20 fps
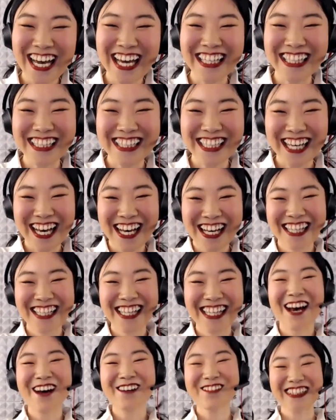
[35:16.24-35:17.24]
And
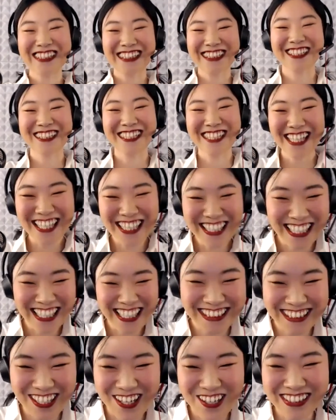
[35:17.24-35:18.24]

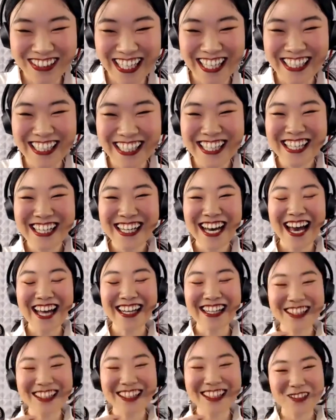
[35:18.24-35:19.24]
it's nodding.
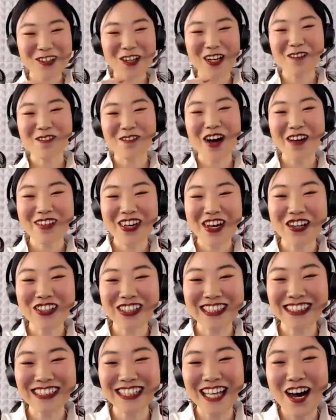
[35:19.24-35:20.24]
And then those 25
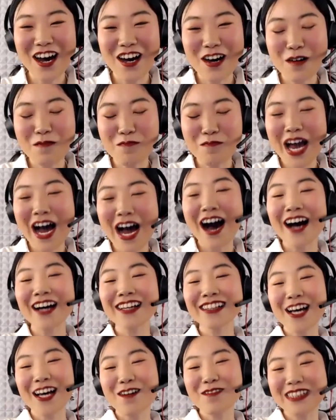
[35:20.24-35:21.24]
characters
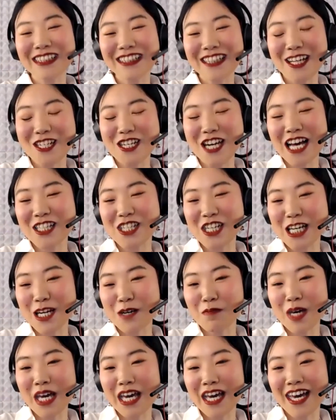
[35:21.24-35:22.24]
behind them is the
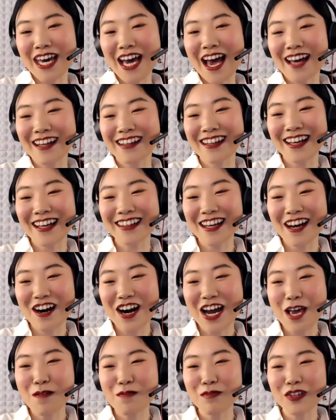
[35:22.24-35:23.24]
ChatGPT, and then they
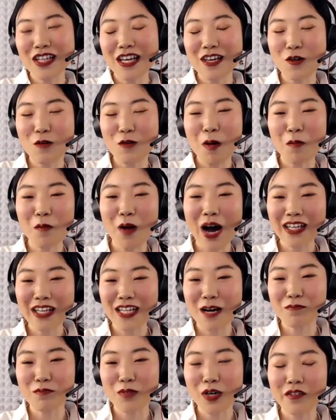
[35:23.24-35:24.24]
are you provide
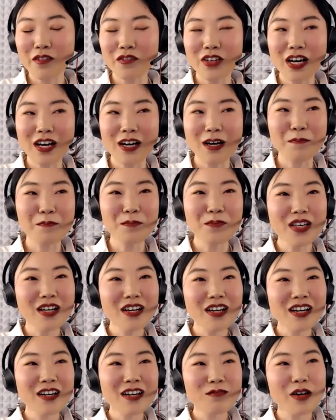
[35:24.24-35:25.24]
them
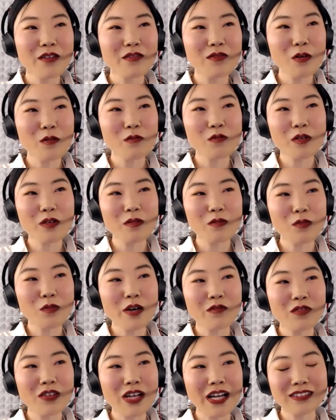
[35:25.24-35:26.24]

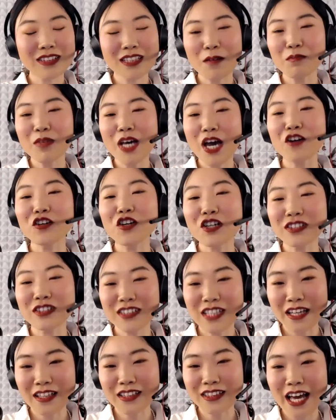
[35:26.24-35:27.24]
with like some
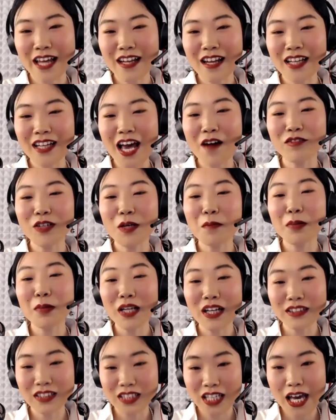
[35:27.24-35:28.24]
characteristics, and then they have the
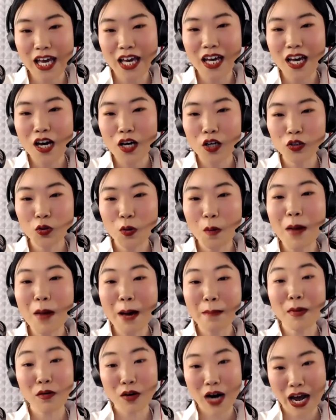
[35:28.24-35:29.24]
ability to
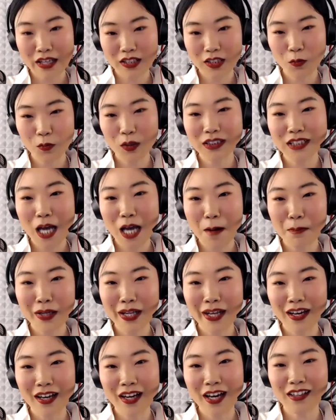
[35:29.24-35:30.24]
memorize what's
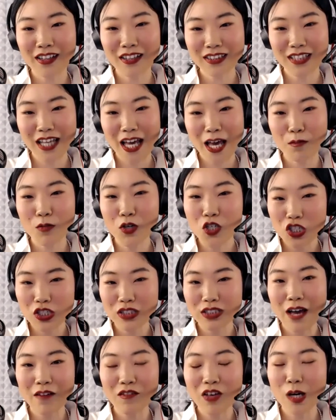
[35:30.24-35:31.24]
happening in this game, which
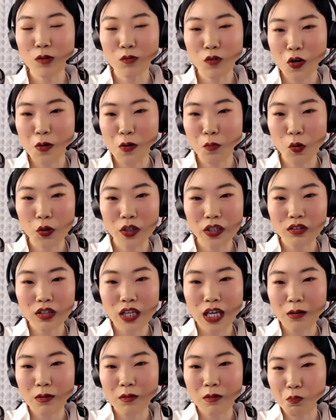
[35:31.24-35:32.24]
is, I think, a very important
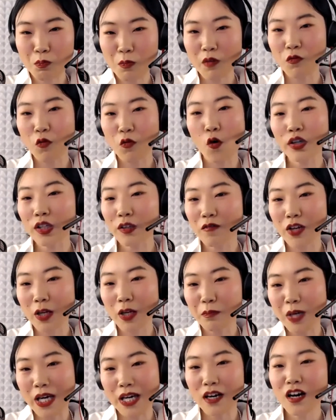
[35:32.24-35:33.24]
thing before
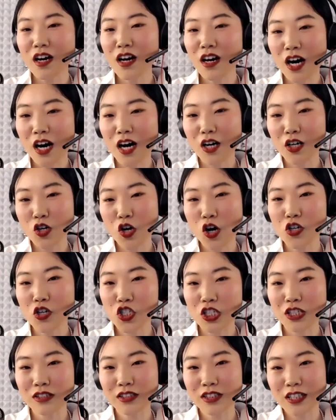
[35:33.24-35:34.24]
developing
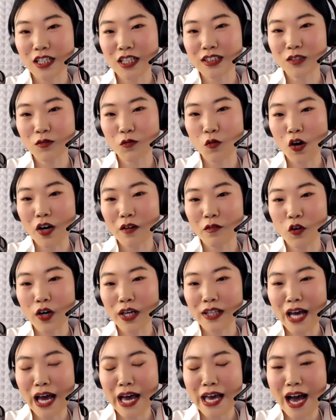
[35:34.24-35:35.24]
consciousness for
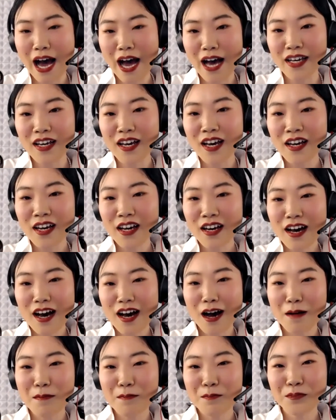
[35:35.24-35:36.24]
an AI.
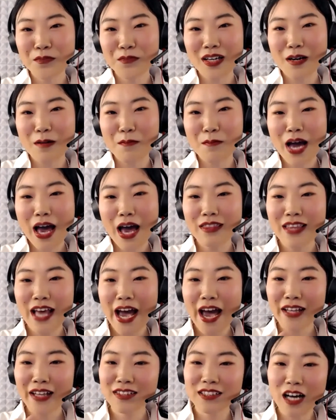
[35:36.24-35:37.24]
And
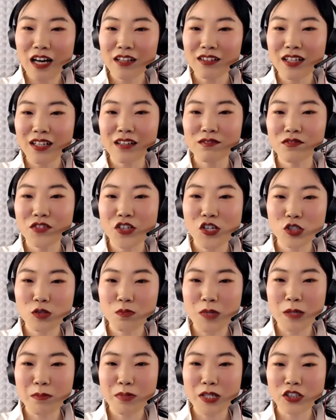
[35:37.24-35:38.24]
that started to
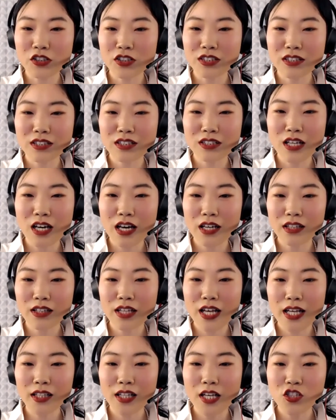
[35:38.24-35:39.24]
confuse me because
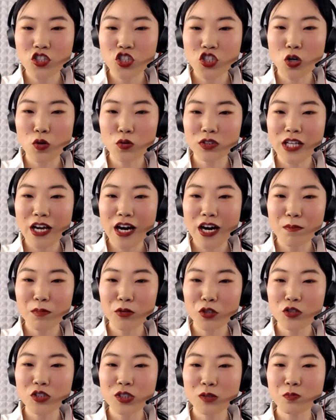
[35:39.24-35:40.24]
it shows they're
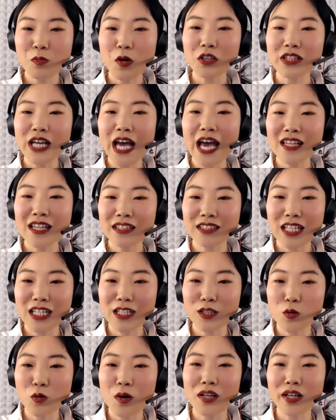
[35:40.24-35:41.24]
able to
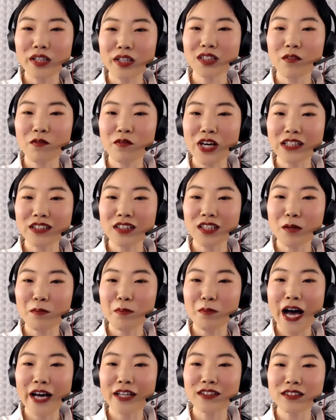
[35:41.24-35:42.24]
spontaneously do a lots of things in the
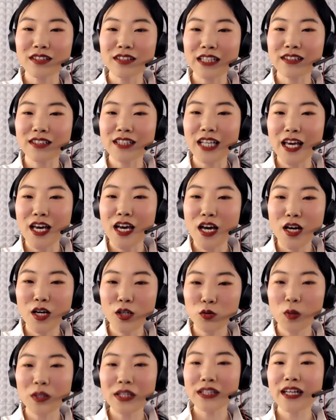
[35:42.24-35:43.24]
past. Let's say
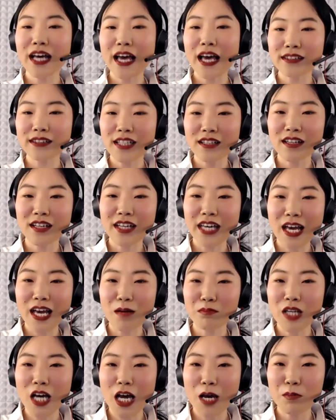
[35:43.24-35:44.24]
20 days in the
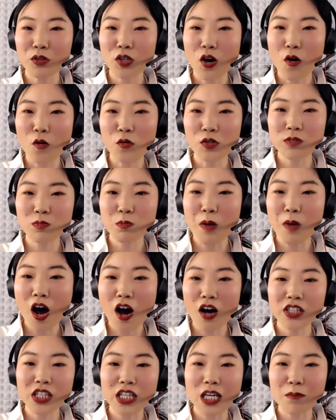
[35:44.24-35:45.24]
game, they're able to host
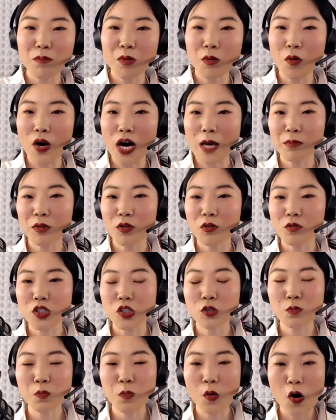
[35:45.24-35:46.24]
party, people are able to
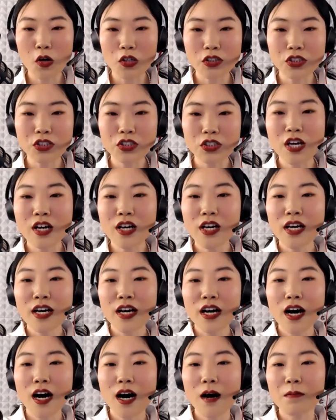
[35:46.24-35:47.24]
respond
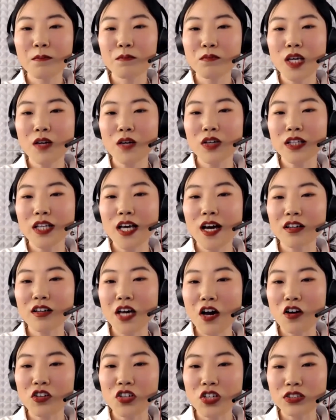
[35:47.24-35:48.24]
given their
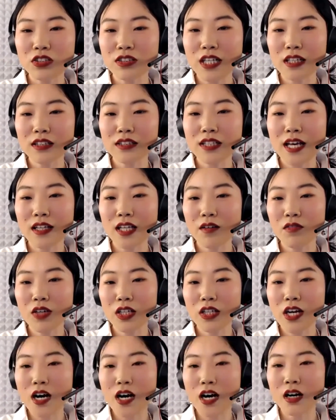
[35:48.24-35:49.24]
characteristics and
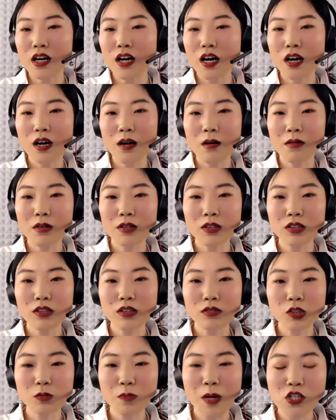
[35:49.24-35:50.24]
given their
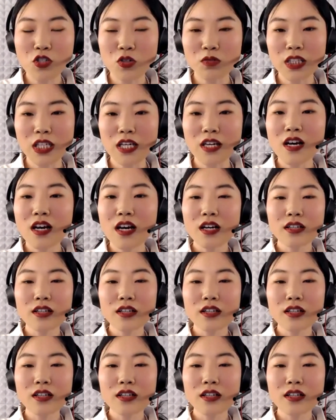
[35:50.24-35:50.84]
specialty.